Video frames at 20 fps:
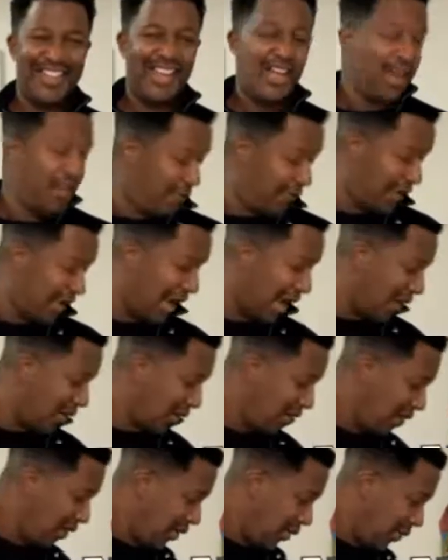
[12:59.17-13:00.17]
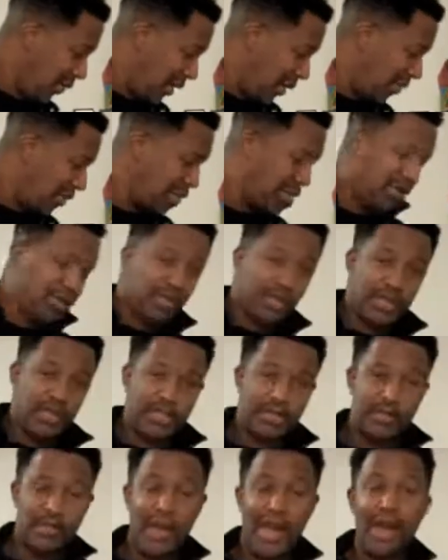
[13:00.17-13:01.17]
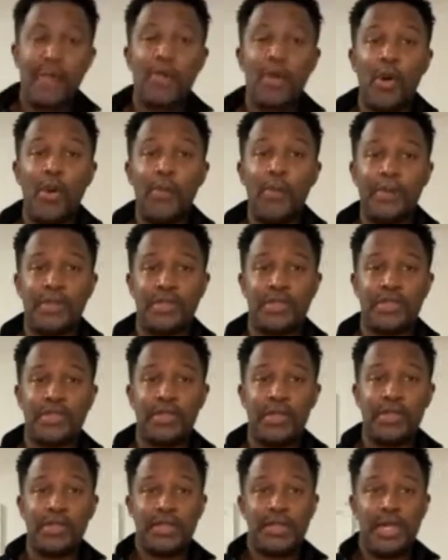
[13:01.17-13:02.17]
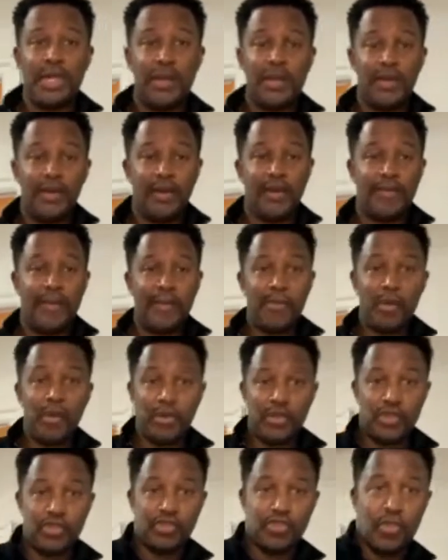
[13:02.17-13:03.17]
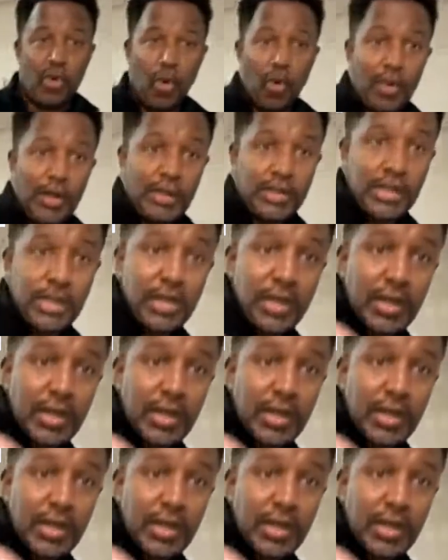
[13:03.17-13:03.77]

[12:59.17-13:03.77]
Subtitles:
Figure out what I'm going to do with this, where I'm going to put the sweet potato, if I'm going to store it